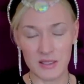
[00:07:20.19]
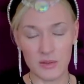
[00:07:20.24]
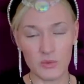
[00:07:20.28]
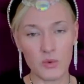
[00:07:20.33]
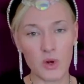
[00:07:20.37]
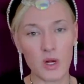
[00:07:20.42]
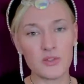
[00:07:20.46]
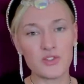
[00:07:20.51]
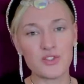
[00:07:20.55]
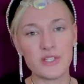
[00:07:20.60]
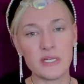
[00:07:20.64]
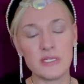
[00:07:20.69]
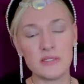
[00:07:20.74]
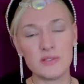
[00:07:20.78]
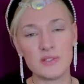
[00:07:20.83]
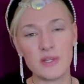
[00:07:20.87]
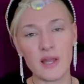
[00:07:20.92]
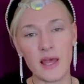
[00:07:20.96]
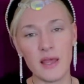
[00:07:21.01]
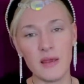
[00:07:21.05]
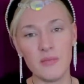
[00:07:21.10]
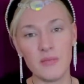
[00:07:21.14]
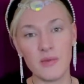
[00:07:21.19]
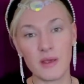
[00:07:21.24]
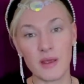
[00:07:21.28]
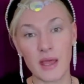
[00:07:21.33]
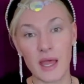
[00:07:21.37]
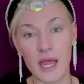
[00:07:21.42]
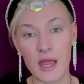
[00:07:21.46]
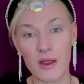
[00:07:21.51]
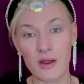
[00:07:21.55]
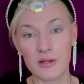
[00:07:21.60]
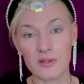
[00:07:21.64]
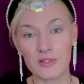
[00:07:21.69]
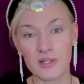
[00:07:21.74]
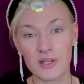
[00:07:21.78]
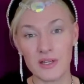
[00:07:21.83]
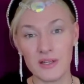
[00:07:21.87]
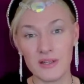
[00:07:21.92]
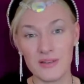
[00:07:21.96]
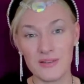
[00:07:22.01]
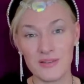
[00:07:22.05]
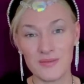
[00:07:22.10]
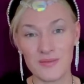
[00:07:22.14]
What's his name, the character?